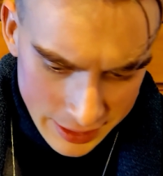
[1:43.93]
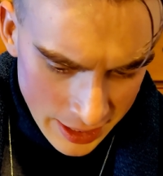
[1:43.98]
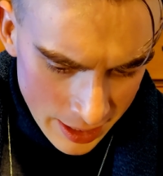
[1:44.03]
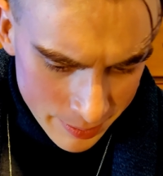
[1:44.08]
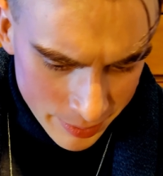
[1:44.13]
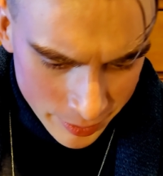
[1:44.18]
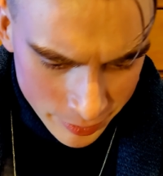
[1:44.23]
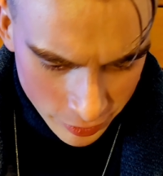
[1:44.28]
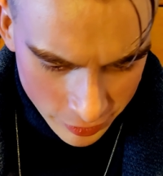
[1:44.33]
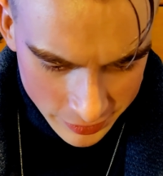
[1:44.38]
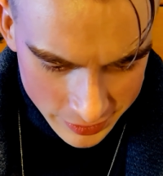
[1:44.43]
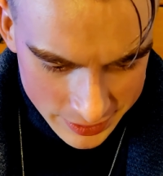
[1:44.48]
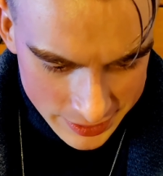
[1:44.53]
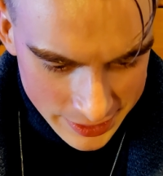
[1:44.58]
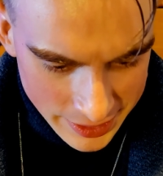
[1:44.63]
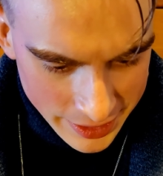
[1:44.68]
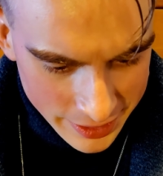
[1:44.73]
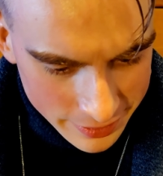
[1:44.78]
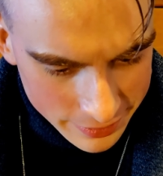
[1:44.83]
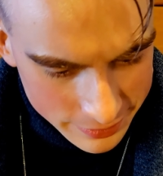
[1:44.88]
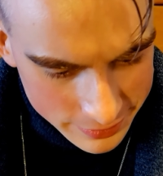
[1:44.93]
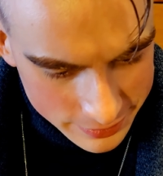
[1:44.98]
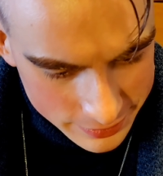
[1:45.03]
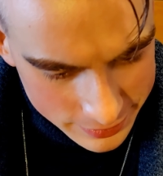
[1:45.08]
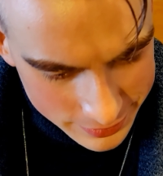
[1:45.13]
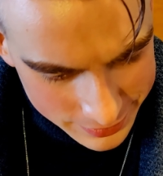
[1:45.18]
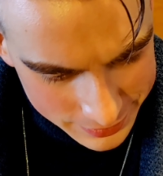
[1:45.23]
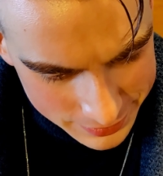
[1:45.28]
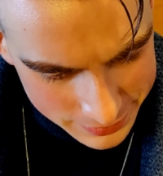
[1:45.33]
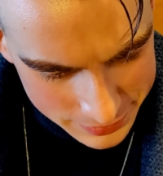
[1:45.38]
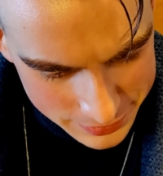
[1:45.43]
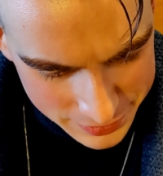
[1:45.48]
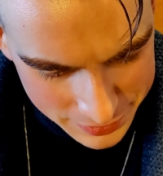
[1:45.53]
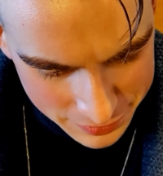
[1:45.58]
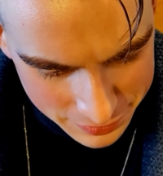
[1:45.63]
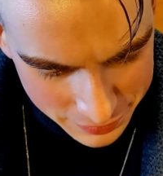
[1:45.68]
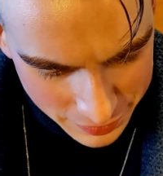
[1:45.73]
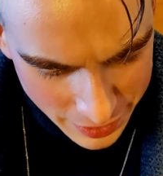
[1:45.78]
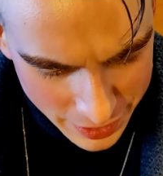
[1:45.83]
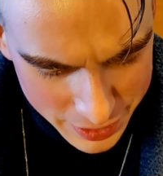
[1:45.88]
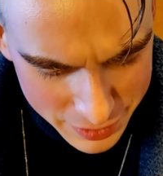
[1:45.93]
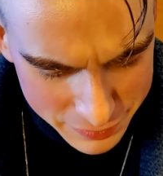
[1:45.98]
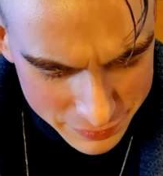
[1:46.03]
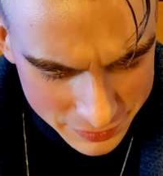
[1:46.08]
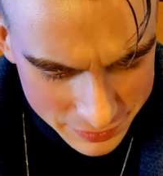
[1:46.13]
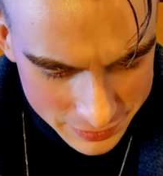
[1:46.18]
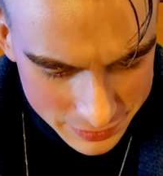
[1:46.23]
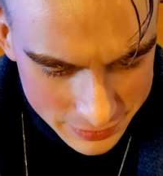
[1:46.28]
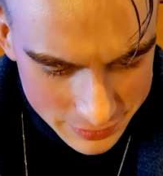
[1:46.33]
Can't be more than 10. 5?